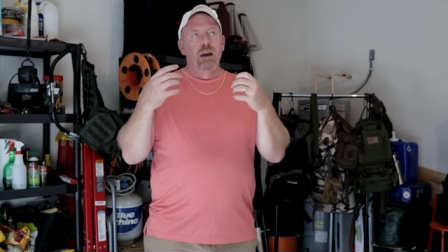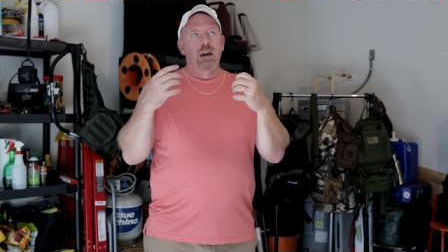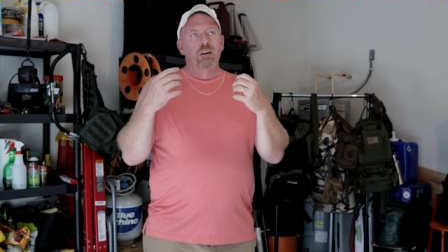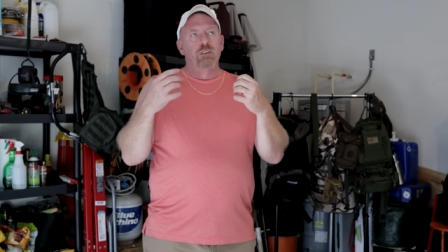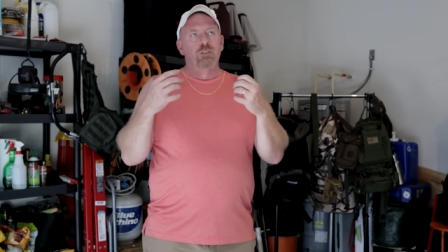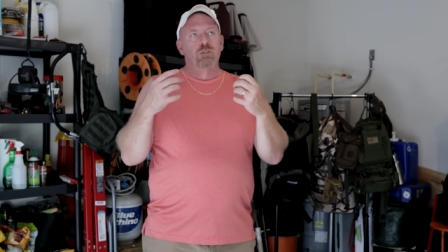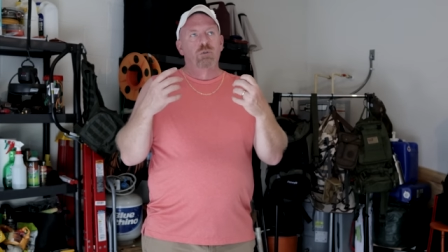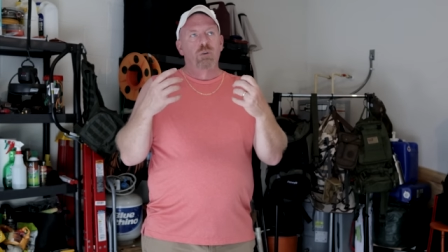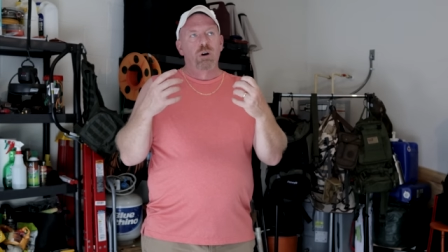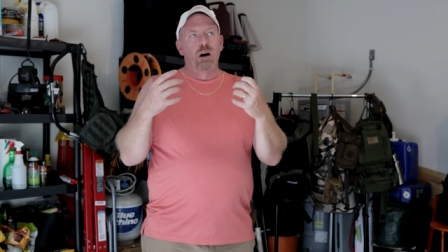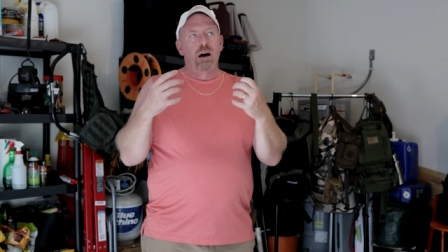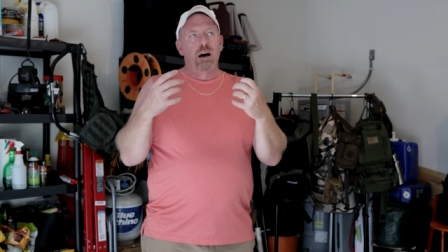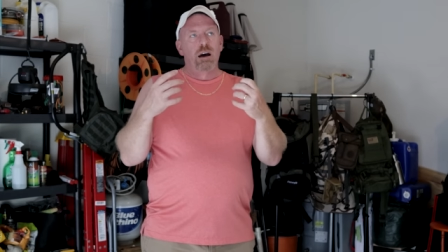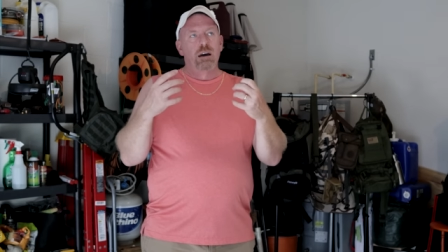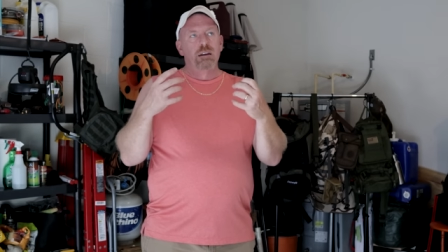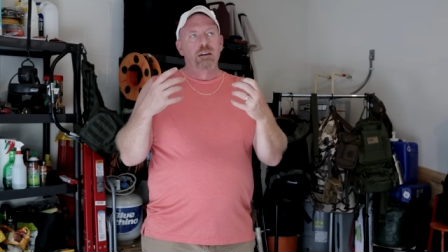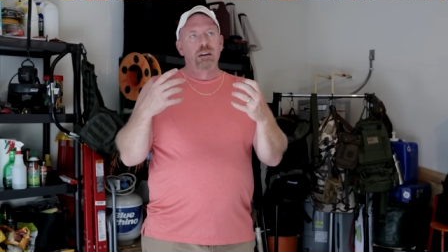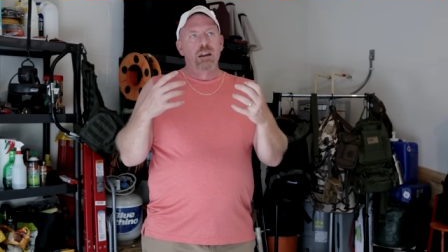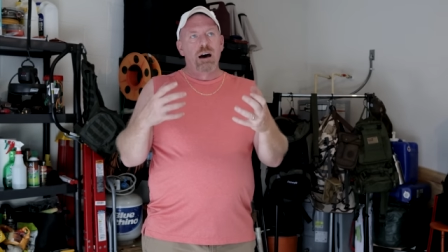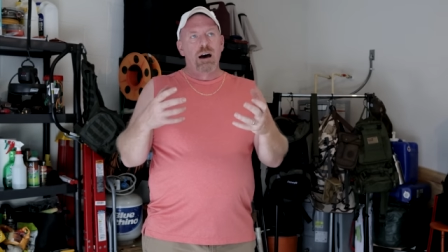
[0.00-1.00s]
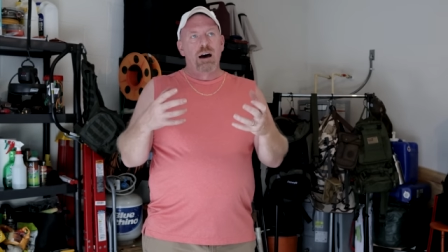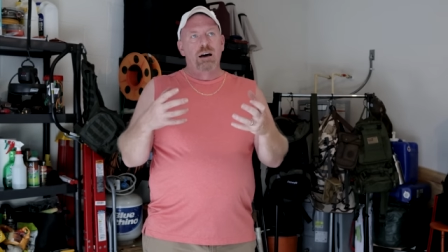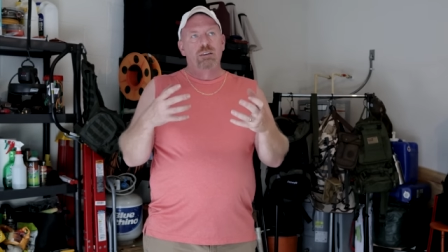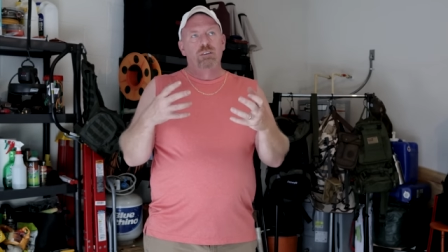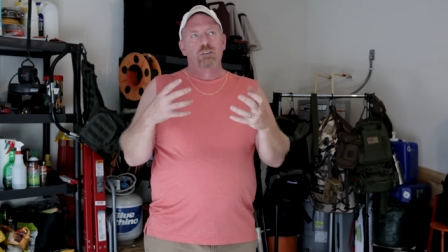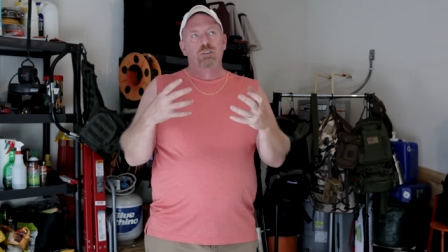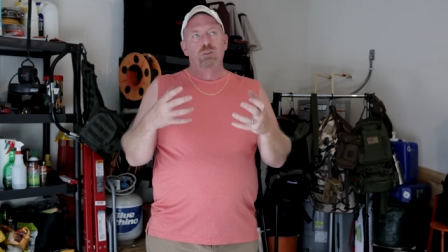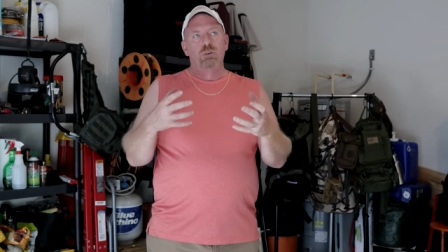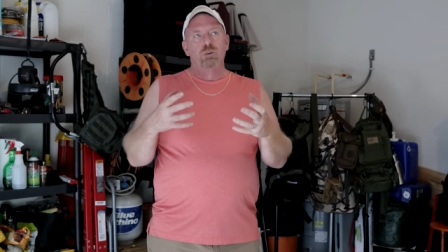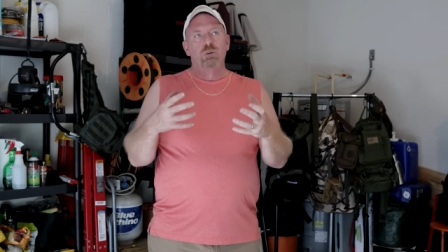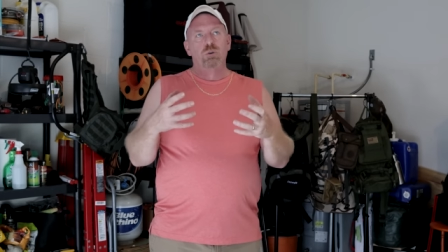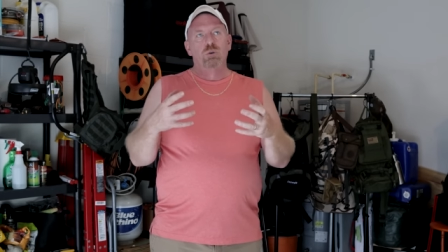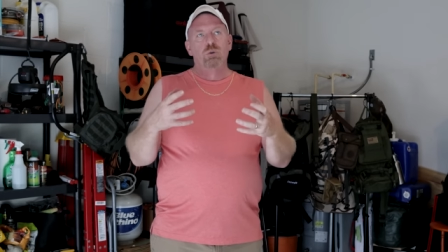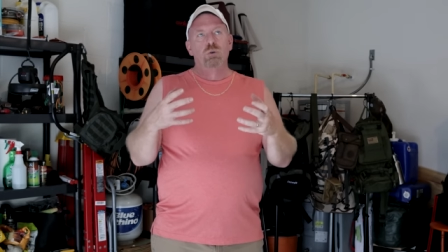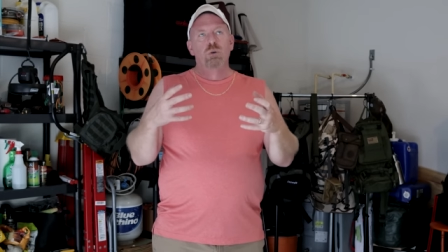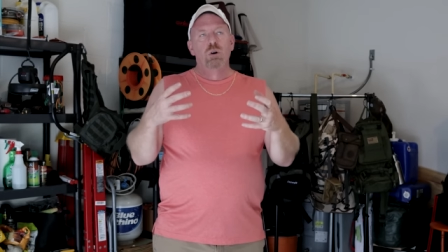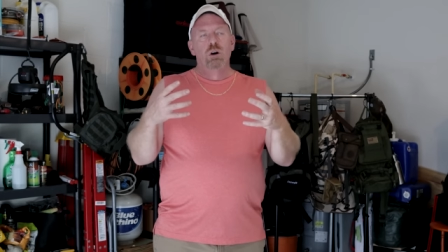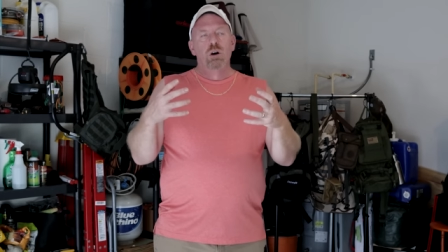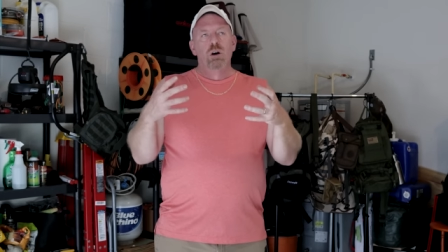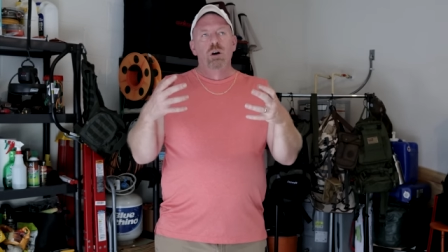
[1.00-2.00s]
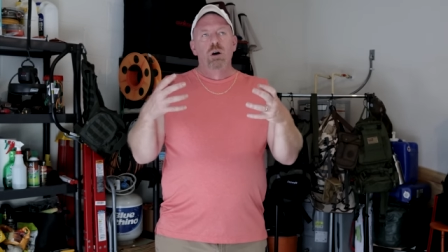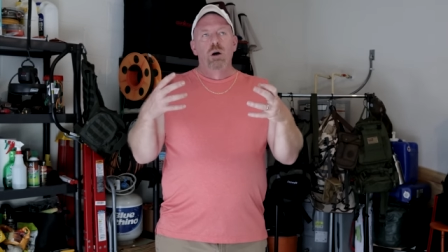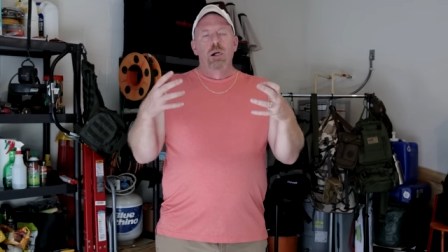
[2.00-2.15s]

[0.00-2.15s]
and try not to